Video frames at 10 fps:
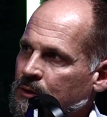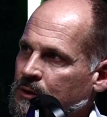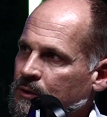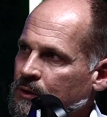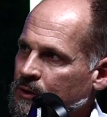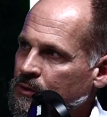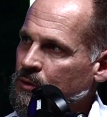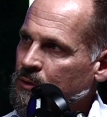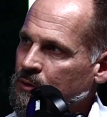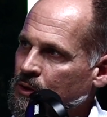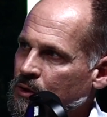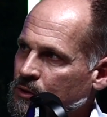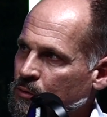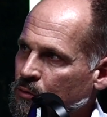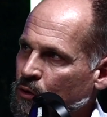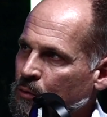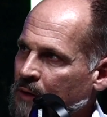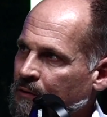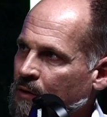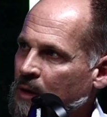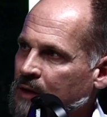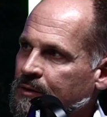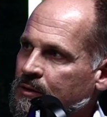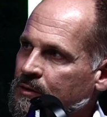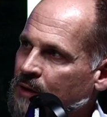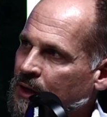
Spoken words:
You could do a room every month and